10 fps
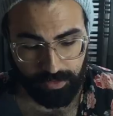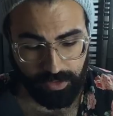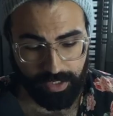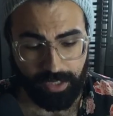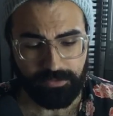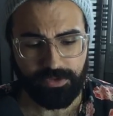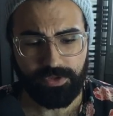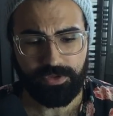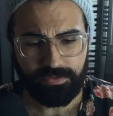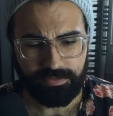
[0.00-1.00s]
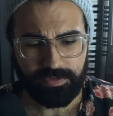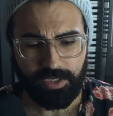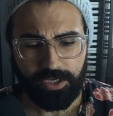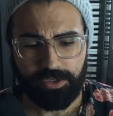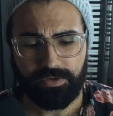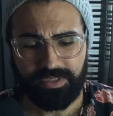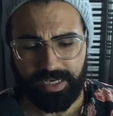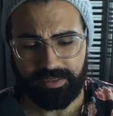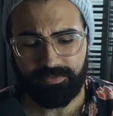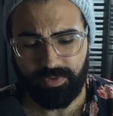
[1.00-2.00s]
How to use your deck
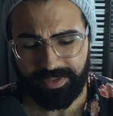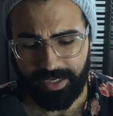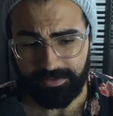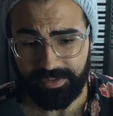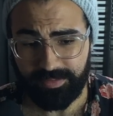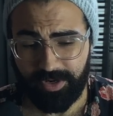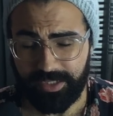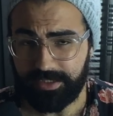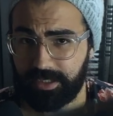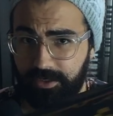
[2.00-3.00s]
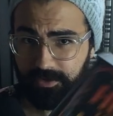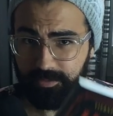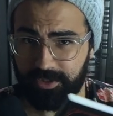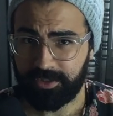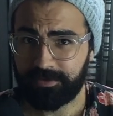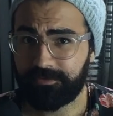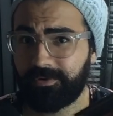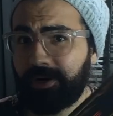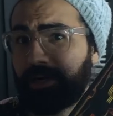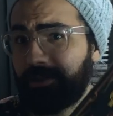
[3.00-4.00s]
of 1000 spreads, another booklet for
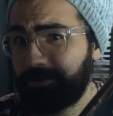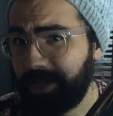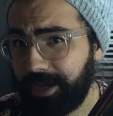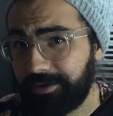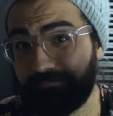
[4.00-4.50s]
another deck.